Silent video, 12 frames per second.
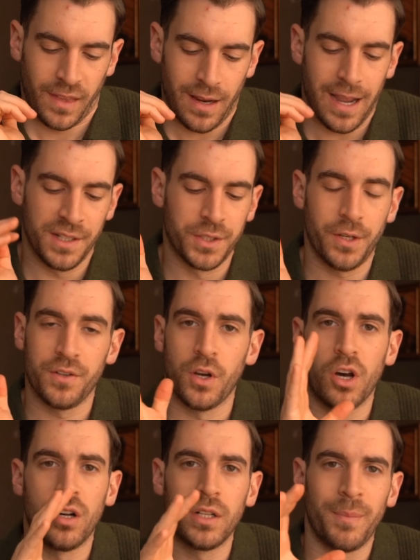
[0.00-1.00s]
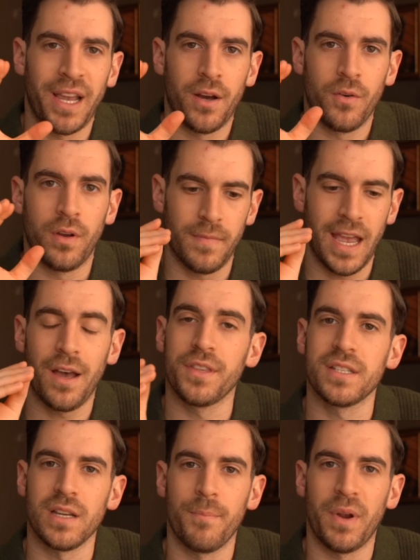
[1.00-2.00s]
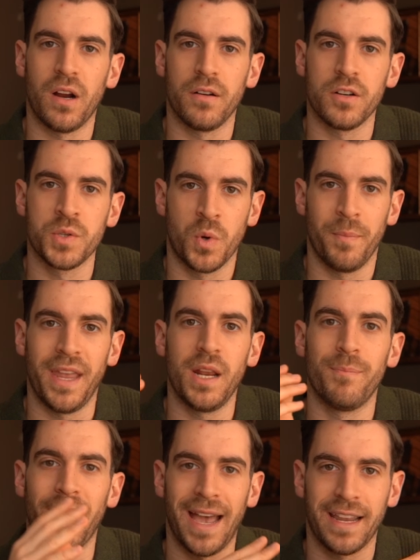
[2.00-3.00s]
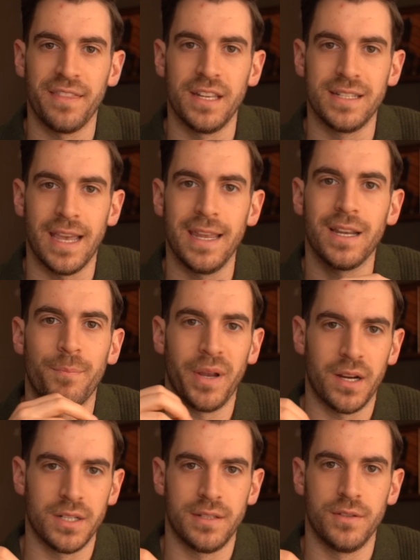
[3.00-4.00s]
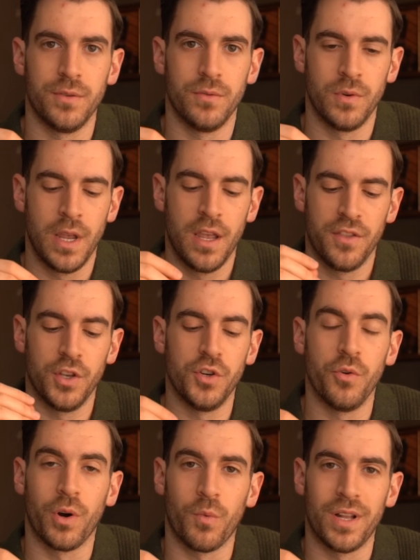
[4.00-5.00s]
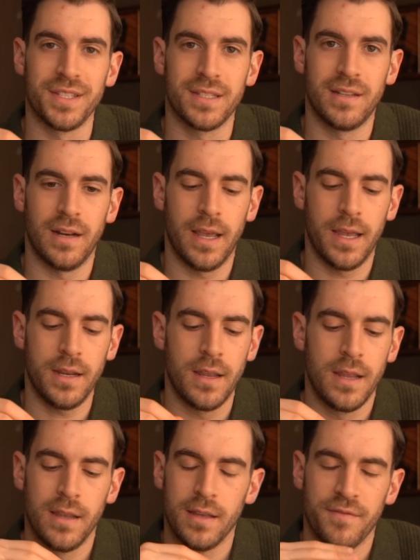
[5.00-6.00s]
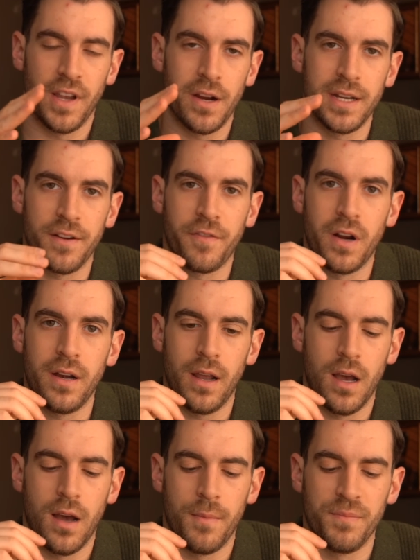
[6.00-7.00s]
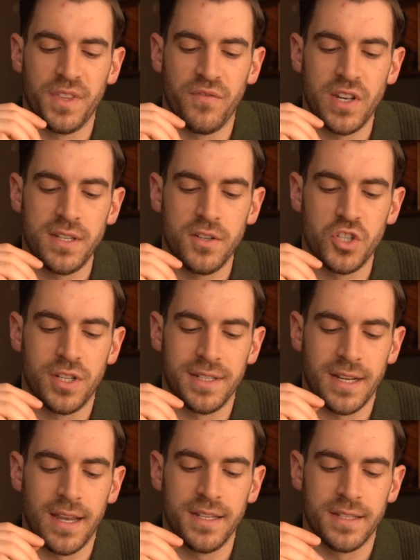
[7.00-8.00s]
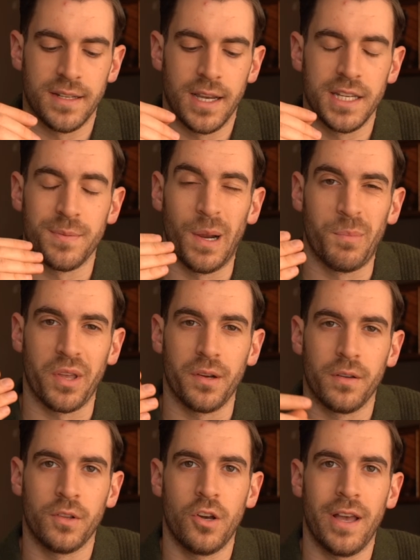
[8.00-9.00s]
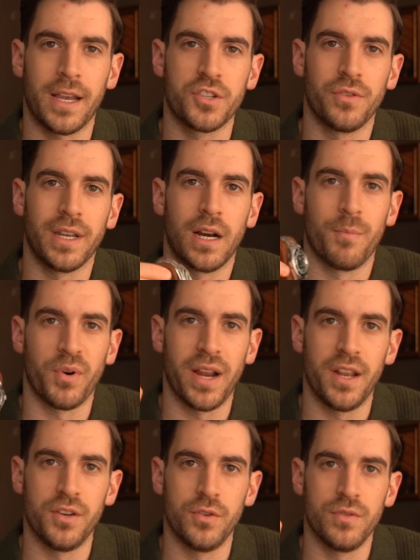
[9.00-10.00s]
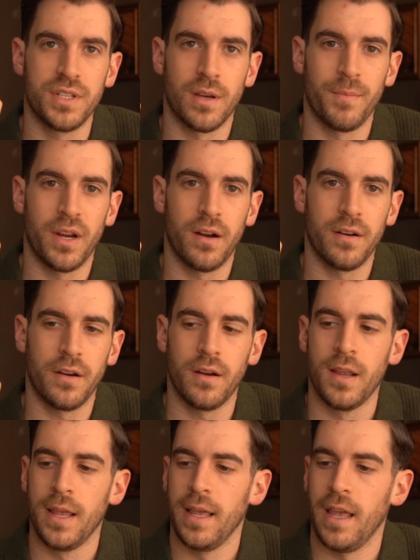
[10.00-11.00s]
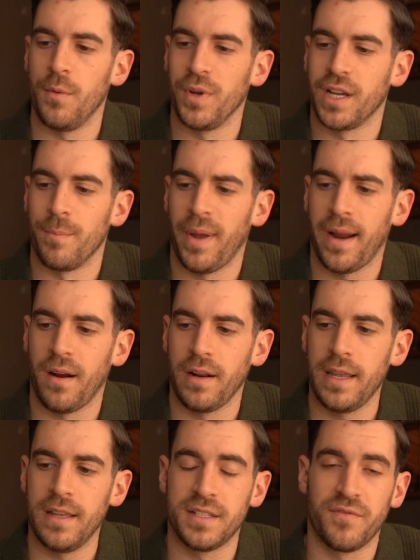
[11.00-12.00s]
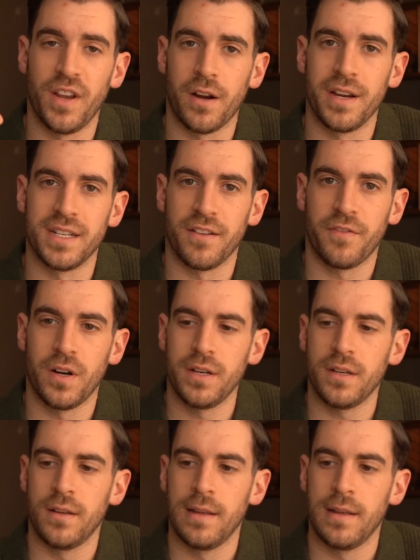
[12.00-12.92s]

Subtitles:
I learned all about how the Submariners were made back in the day compared to the newer ones today. Very different. The vintage design's nice. My brother-in-law actually got a brand new Submariner and we compared it. It's very different